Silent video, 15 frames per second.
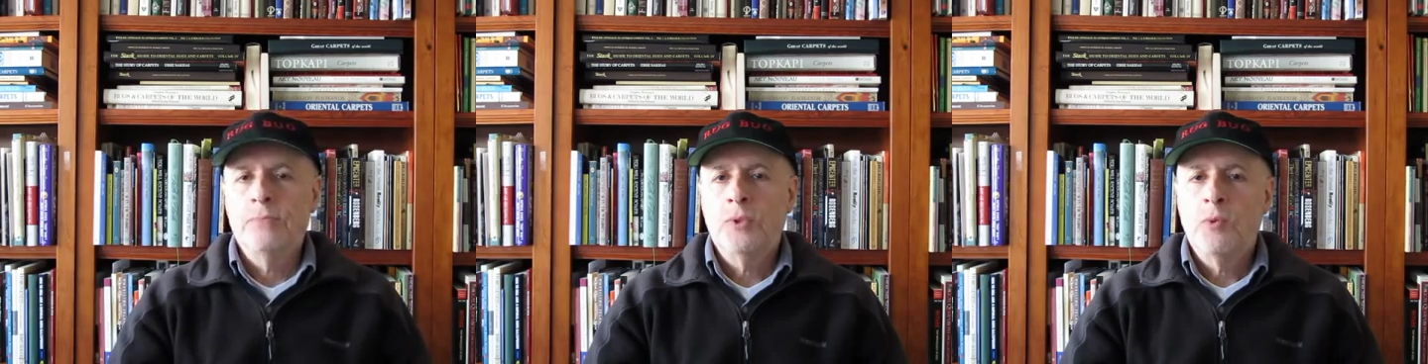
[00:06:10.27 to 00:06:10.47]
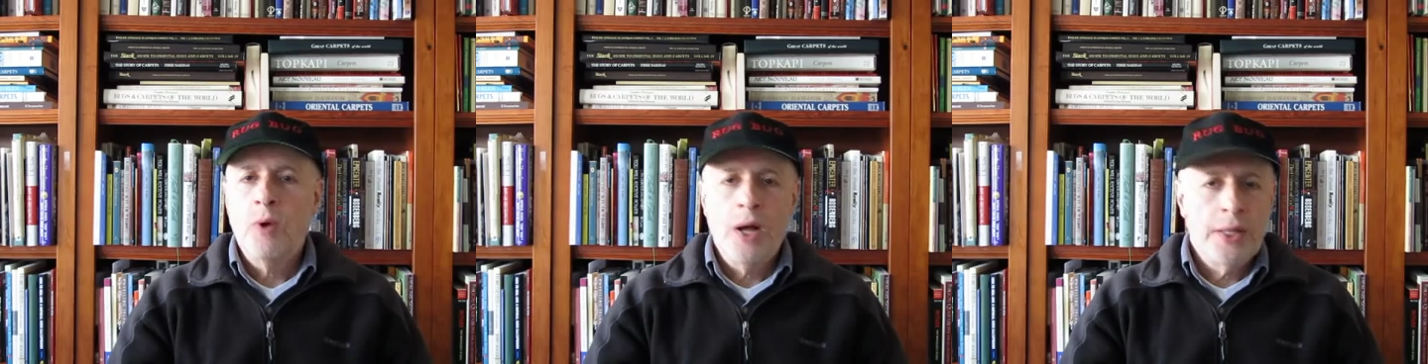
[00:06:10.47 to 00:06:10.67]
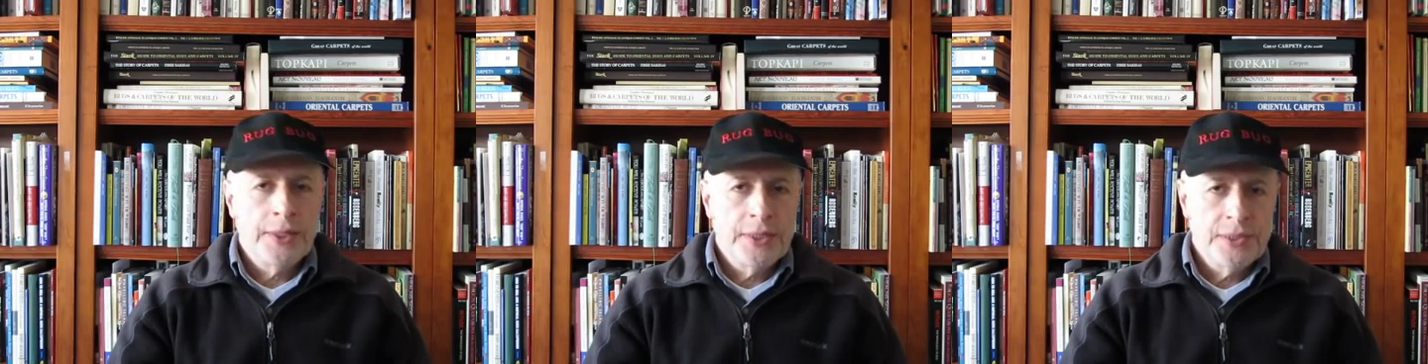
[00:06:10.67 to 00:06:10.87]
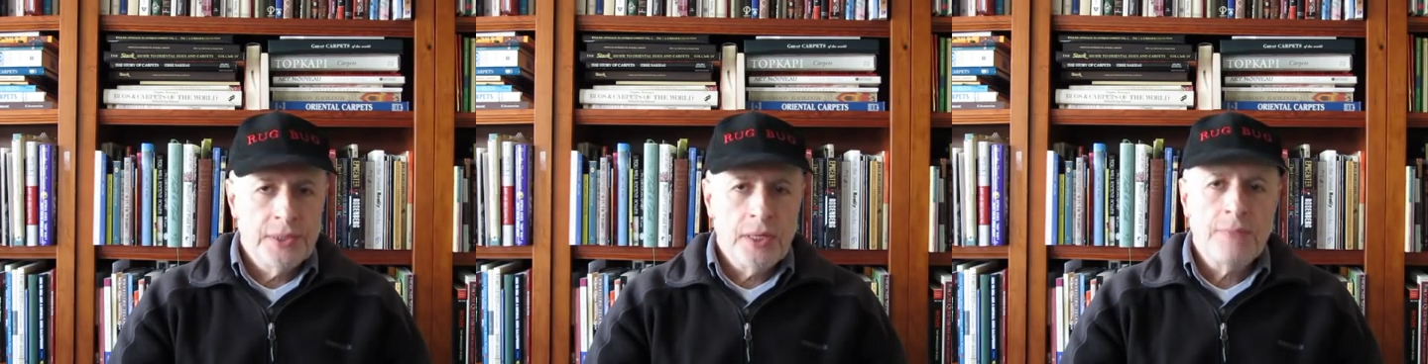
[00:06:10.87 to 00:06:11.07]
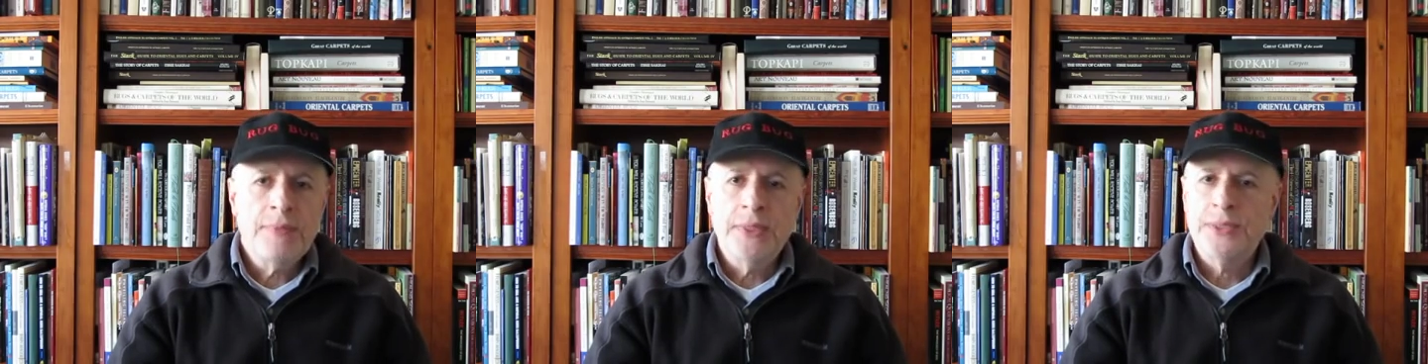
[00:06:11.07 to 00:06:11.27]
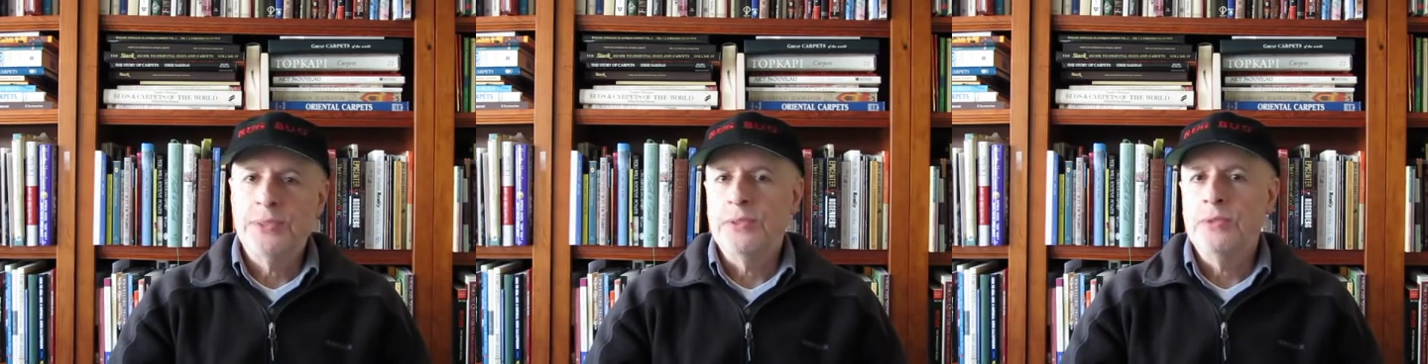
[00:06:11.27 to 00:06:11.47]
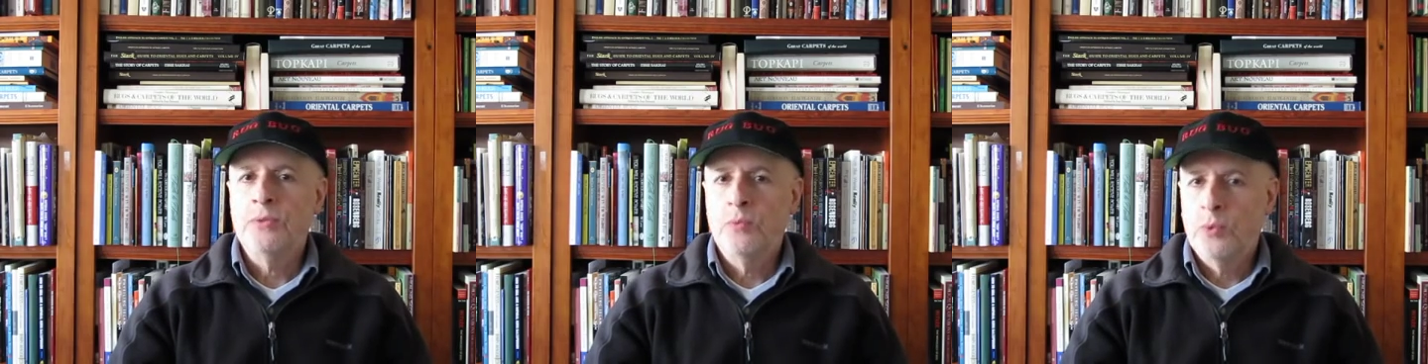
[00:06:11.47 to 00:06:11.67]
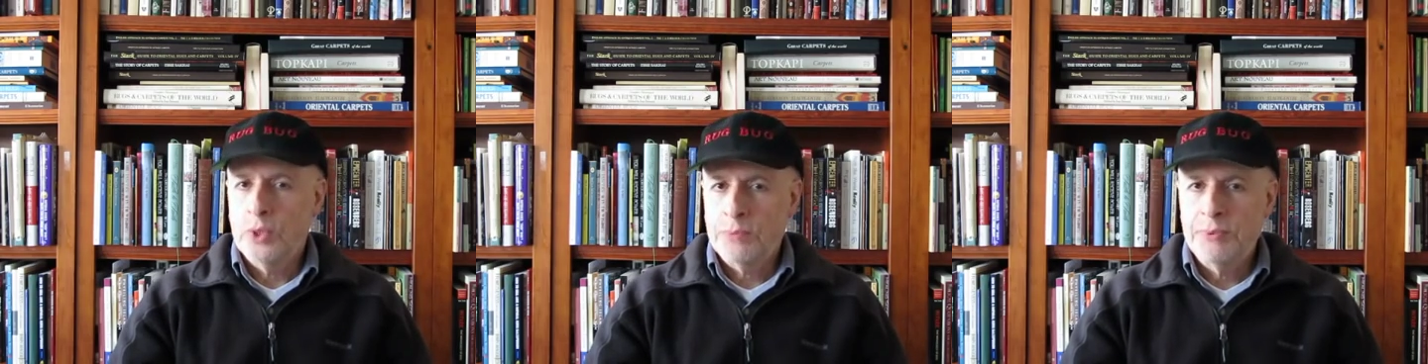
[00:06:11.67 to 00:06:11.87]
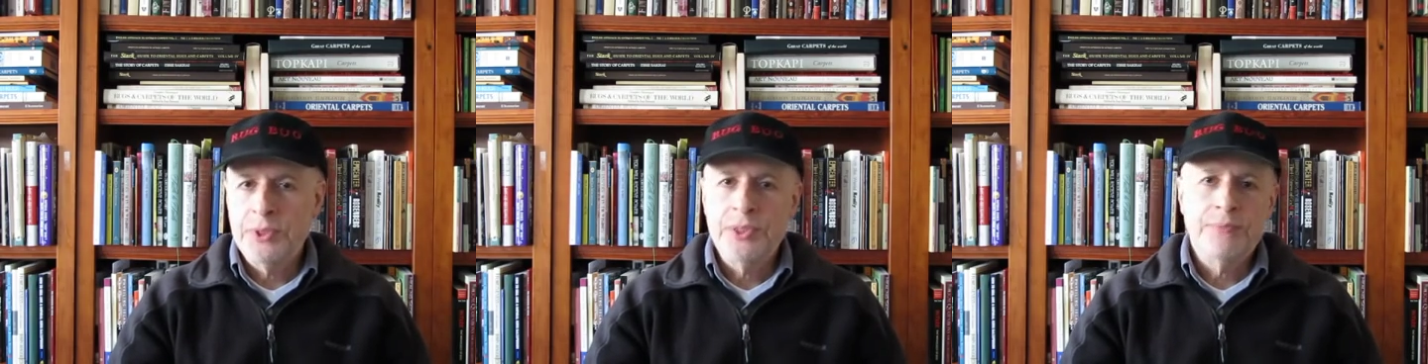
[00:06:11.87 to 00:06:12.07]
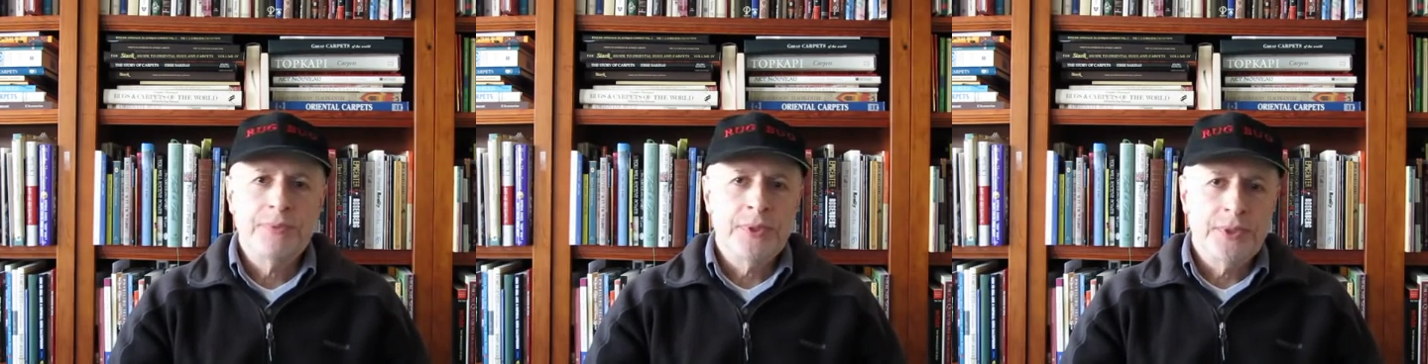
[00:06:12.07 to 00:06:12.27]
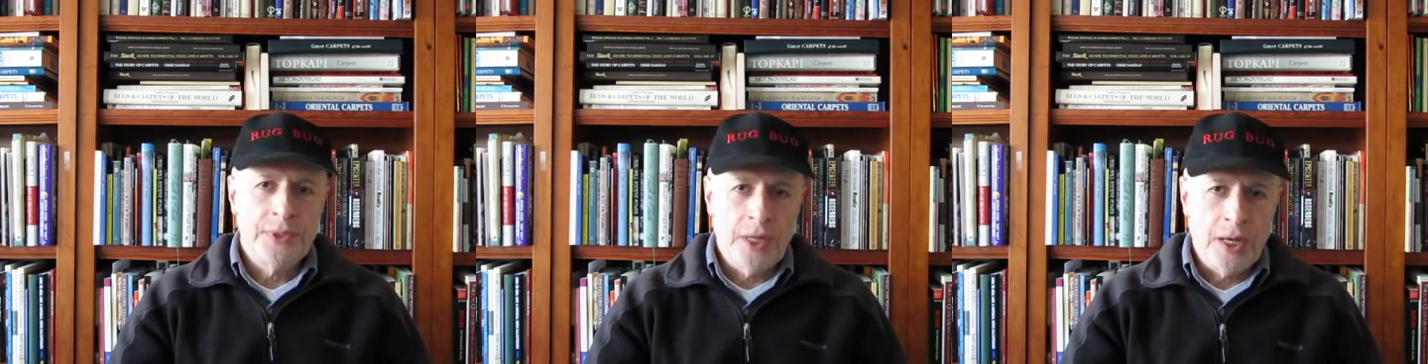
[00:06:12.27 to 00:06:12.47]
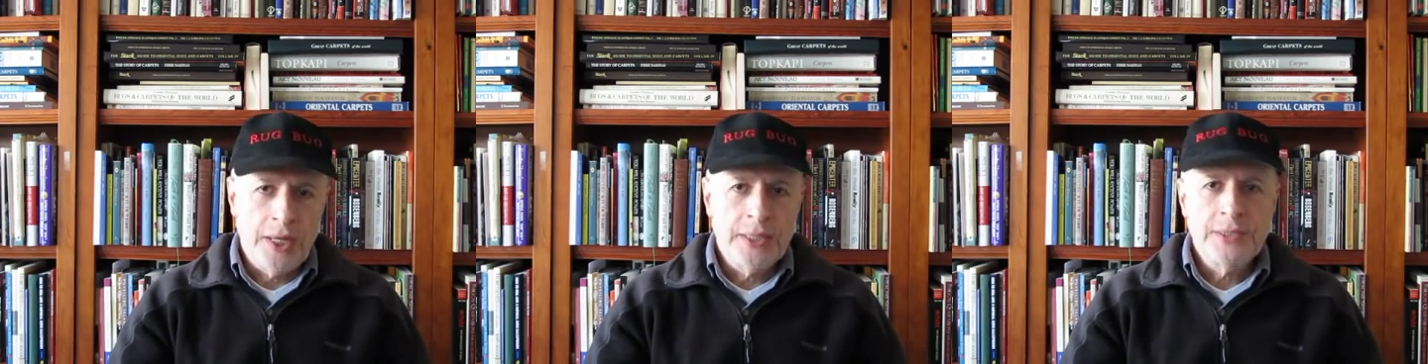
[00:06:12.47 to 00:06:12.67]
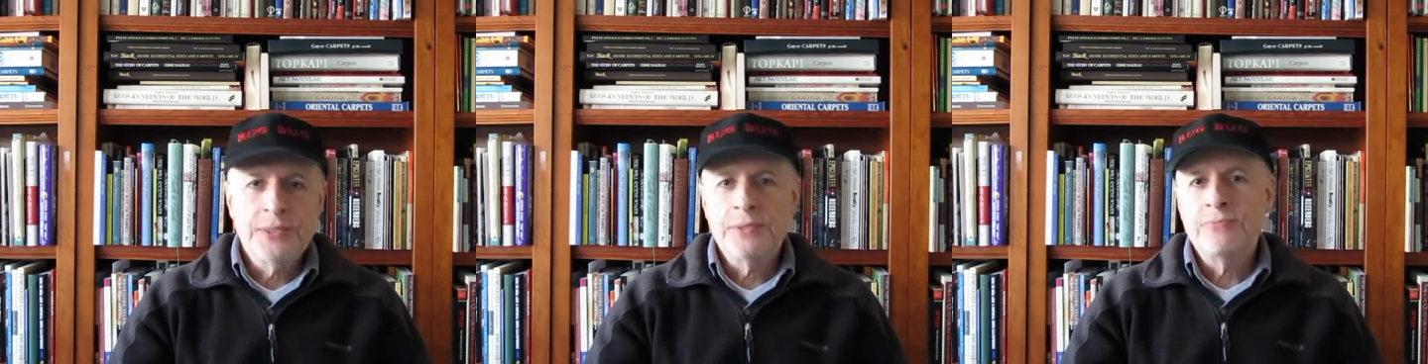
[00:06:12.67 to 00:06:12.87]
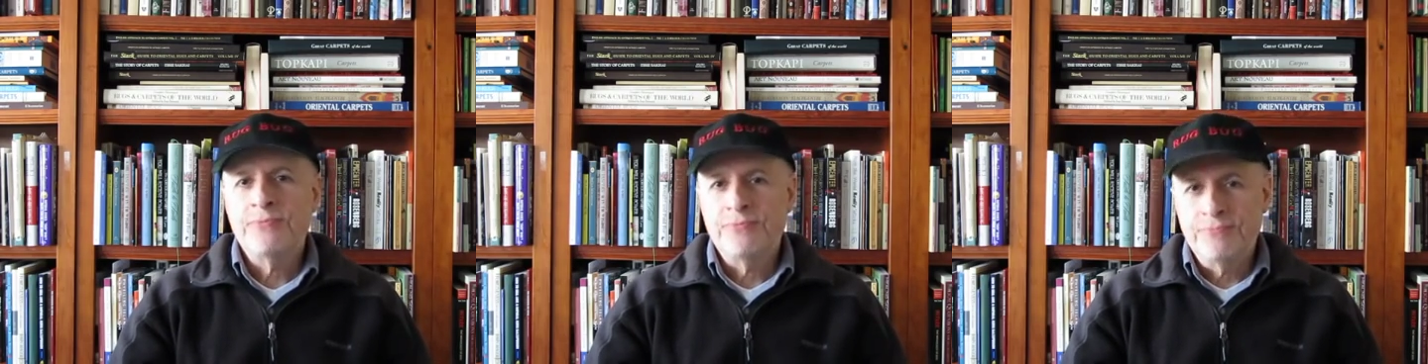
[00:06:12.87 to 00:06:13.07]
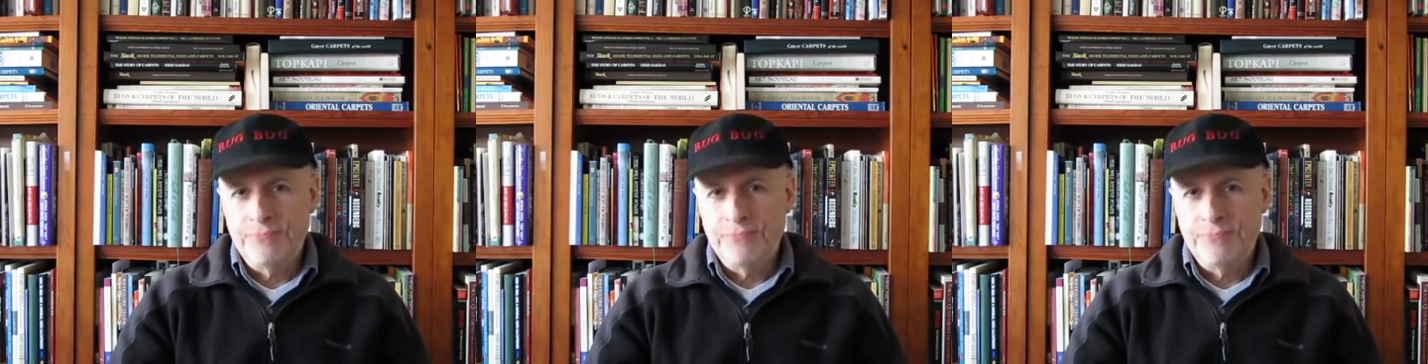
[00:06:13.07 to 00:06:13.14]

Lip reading: qualities that I mentioned, the workmanship, the dyes, the